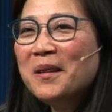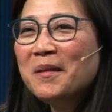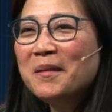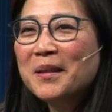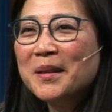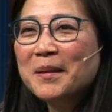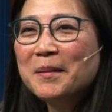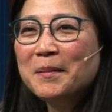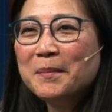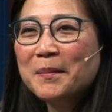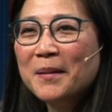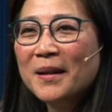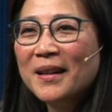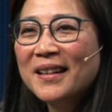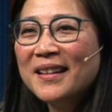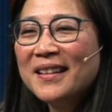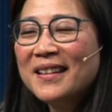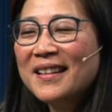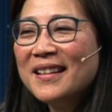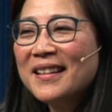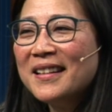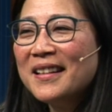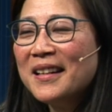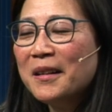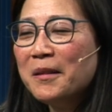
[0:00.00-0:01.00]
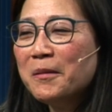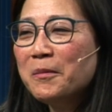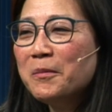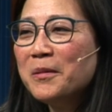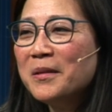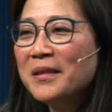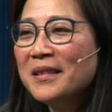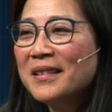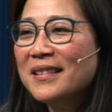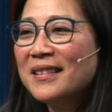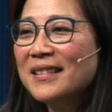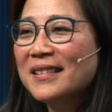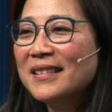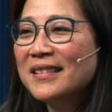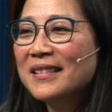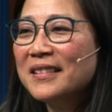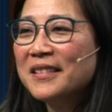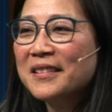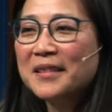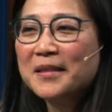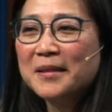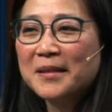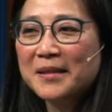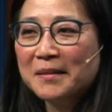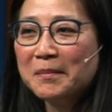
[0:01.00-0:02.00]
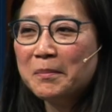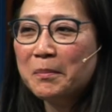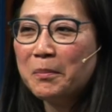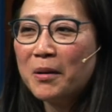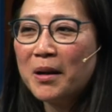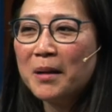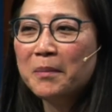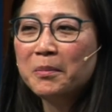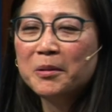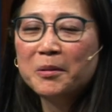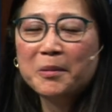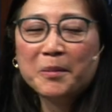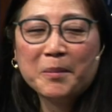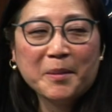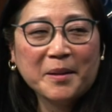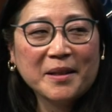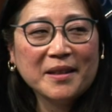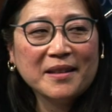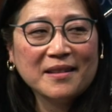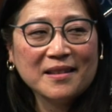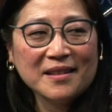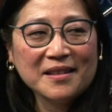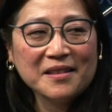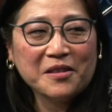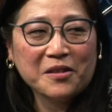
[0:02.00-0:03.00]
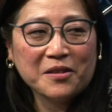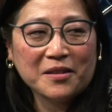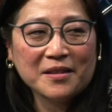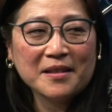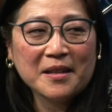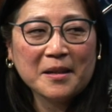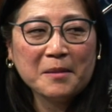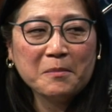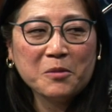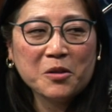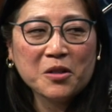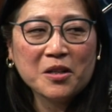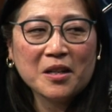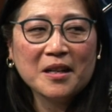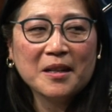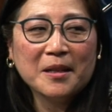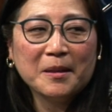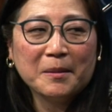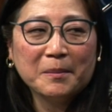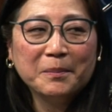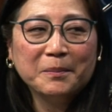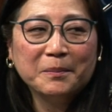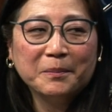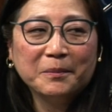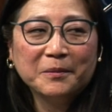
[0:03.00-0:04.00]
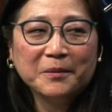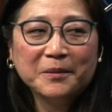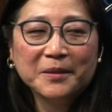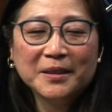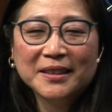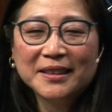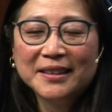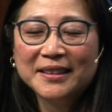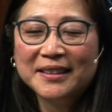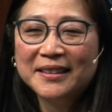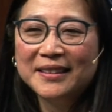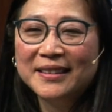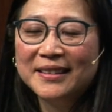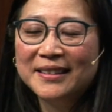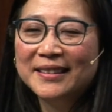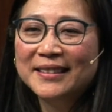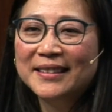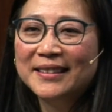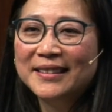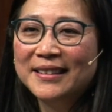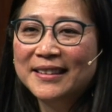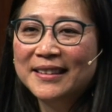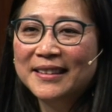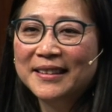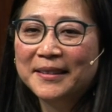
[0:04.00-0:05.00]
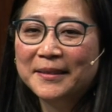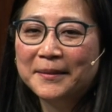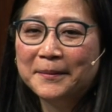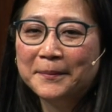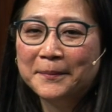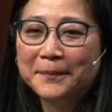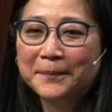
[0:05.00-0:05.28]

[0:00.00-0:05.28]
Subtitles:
I think I would just probably be in this same job, really. Yeah.